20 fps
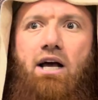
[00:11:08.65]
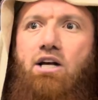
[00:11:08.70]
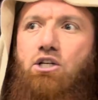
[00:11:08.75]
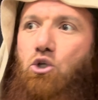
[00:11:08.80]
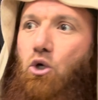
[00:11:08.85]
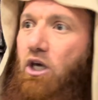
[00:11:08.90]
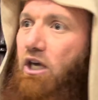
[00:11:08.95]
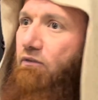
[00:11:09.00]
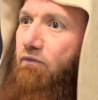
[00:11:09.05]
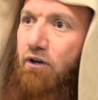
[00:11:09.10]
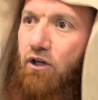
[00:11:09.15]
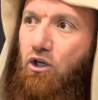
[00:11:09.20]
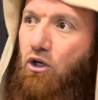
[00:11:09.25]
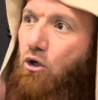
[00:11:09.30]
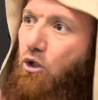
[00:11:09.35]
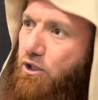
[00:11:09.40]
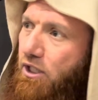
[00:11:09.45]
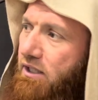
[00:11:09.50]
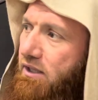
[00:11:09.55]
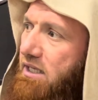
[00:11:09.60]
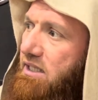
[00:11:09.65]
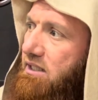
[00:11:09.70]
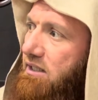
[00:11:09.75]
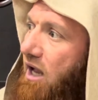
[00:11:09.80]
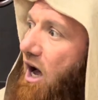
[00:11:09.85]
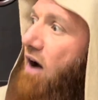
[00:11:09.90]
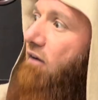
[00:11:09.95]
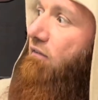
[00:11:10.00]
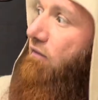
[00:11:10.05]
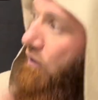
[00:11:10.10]
So if you go to this
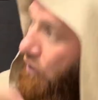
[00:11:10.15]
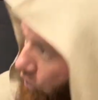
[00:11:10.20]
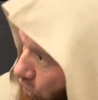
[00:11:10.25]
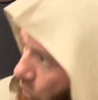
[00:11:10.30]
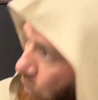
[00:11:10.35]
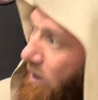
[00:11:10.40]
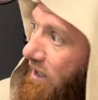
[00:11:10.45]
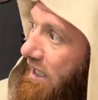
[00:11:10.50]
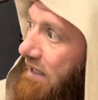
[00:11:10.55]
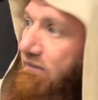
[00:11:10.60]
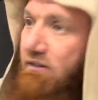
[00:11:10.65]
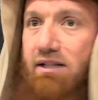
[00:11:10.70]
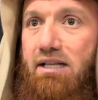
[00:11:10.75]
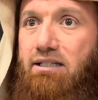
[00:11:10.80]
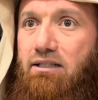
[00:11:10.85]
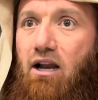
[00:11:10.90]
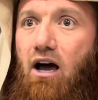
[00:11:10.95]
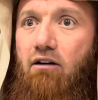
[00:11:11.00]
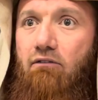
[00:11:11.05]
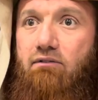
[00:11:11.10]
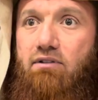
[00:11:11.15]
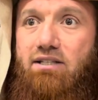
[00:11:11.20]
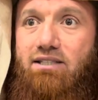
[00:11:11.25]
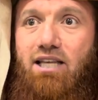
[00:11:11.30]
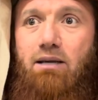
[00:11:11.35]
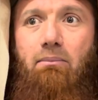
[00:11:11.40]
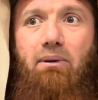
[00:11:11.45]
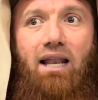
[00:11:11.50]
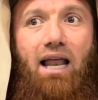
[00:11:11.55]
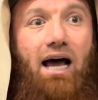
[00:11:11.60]
love, you will give him this love.
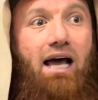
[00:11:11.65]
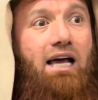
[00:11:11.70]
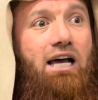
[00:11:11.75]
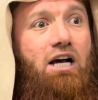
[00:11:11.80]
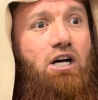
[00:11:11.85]
Similar.